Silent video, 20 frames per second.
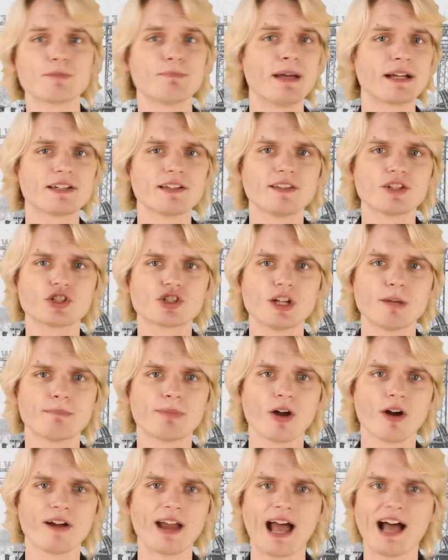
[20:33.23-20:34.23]
depicted the
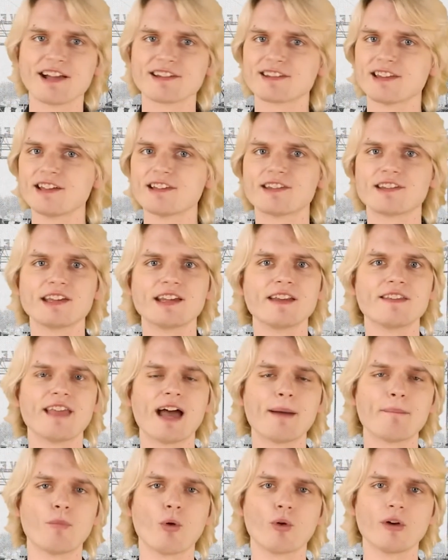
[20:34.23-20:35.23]
shipyard as they'd seen it
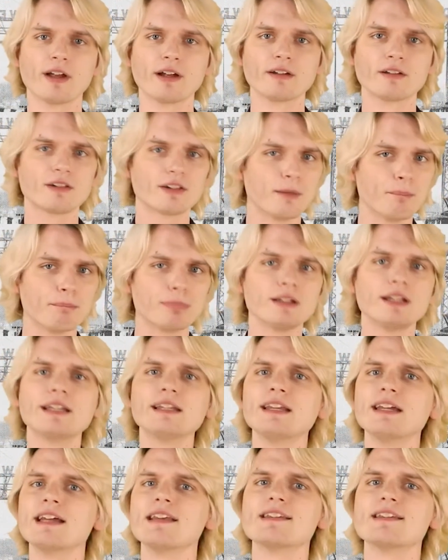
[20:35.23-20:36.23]
that morning, completely